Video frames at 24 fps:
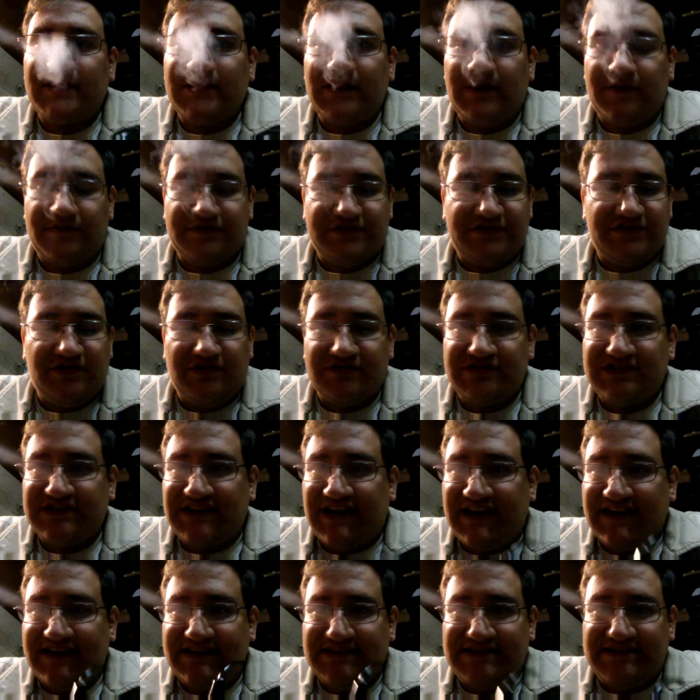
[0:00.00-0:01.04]
There is no
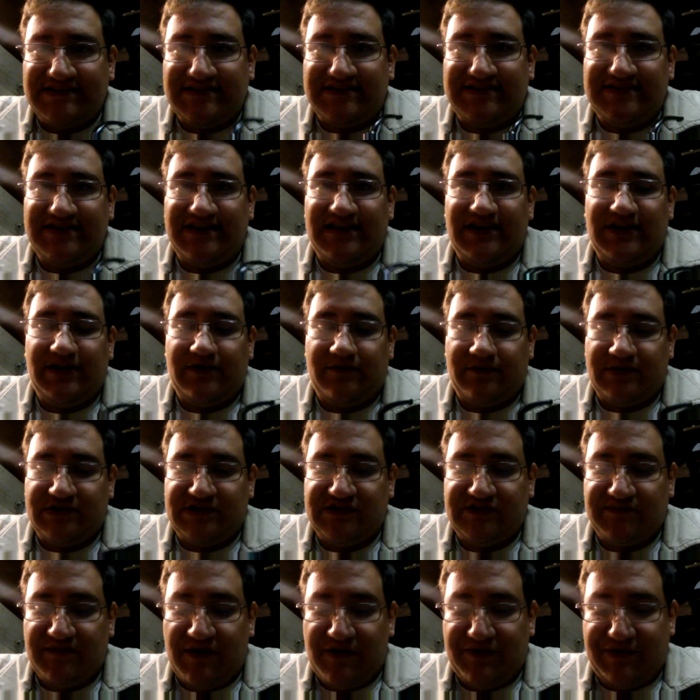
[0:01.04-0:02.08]
science in sitting here and
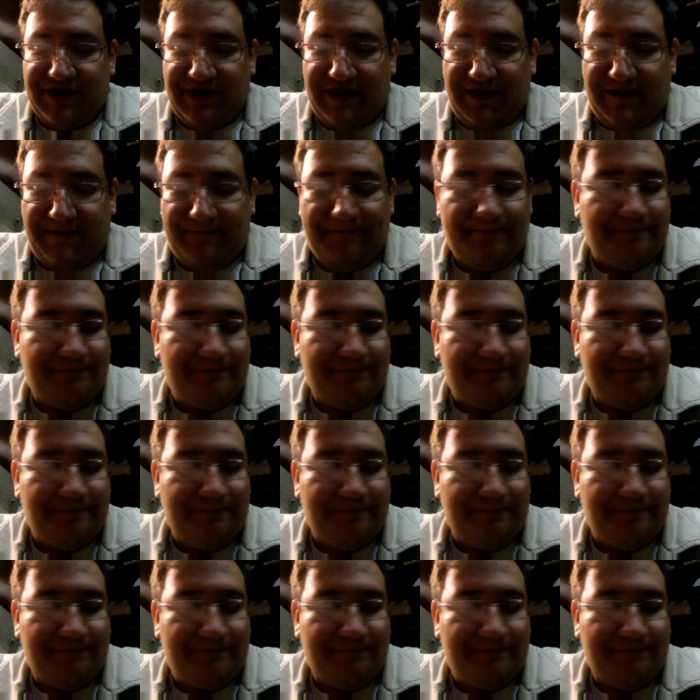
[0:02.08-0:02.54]
smoking.